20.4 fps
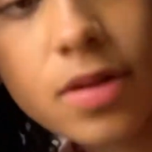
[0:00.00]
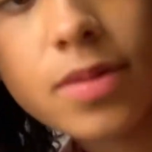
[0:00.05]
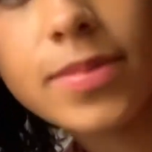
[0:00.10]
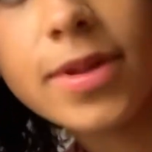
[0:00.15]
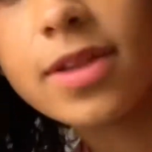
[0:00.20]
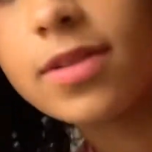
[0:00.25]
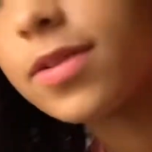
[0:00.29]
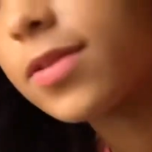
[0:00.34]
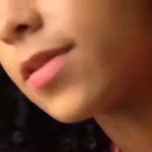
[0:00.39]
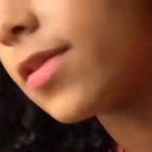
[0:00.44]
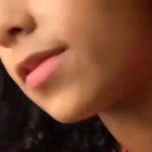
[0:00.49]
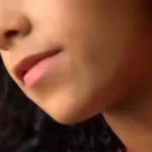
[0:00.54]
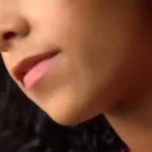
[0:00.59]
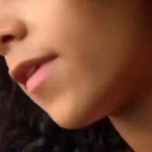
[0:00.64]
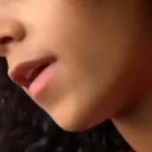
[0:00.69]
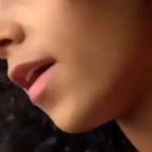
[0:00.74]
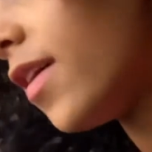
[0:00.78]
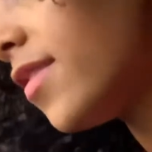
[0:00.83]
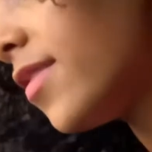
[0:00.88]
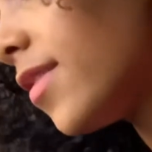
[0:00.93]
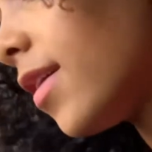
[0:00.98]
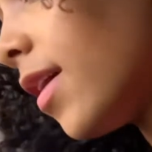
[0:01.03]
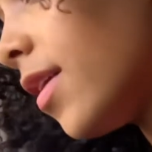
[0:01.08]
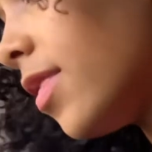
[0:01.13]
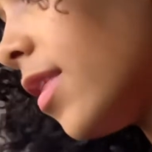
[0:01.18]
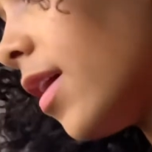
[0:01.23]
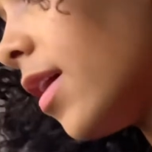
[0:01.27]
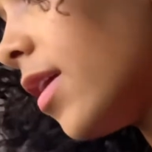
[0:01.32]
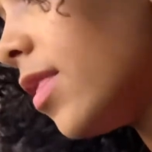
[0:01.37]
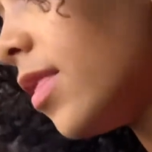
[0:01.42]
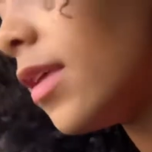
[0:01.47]
bit to refresh, and
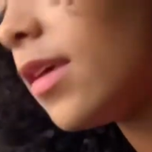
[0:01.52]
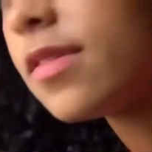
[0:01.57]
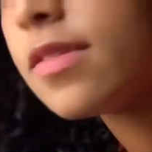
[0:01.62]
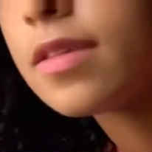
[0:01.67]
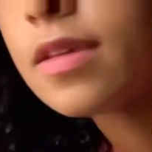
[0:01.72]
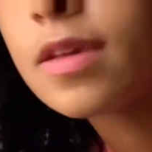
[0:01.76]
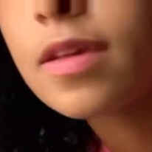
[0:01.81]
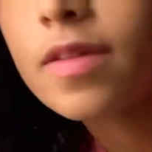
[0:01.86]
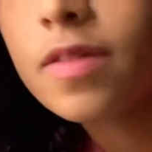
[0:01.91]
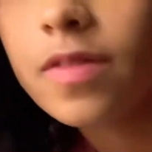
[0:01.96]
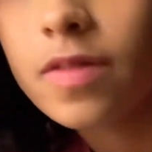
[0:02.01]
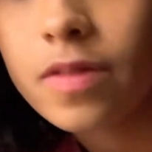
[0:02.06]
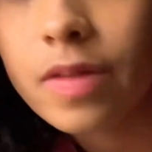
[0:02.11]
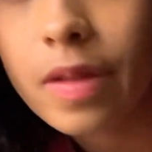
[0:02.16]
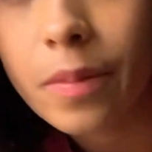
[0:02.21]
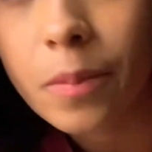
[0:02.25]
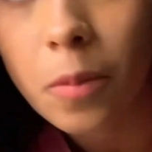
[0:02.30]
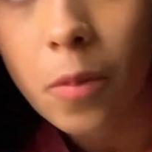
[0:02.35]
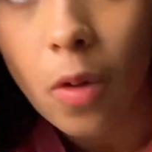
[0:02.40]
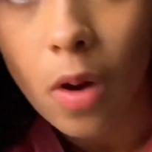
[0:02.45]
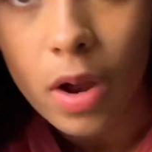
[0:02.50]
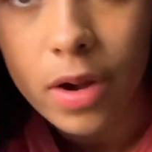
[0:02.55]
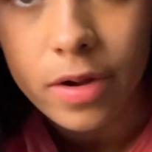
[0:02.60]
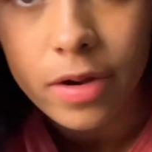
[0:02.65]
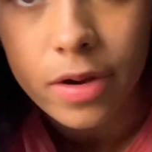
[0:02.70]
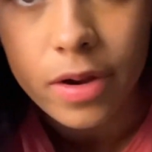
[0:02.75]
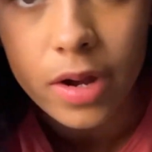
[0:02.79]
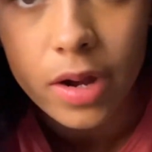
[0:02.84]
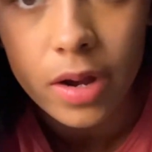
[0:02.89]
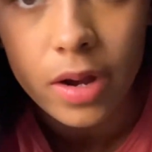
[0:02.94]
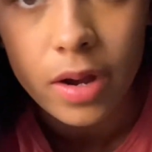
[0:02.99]
then this is some
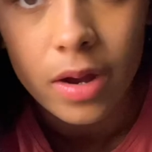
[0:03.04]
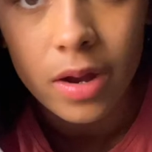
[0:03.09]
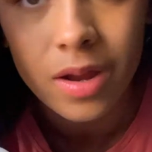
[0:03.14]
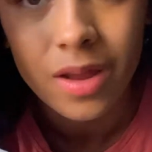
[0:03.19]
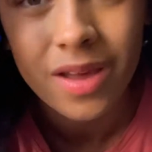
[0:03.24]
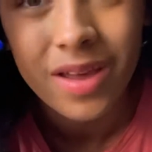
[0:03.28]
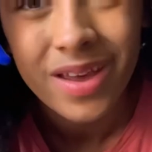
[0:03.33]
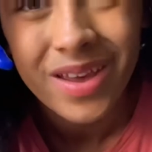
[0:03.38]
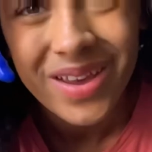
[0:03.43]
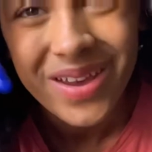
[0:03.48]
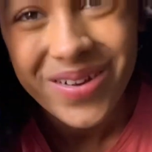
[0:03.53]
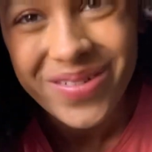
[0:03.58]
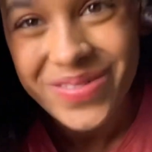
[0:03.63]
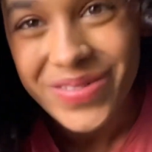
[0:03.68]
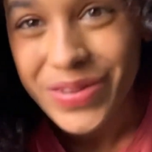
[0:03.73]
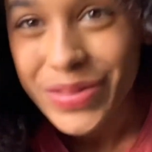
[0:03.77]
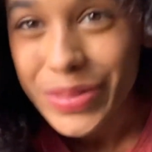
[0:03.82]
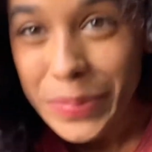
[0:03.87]
water for the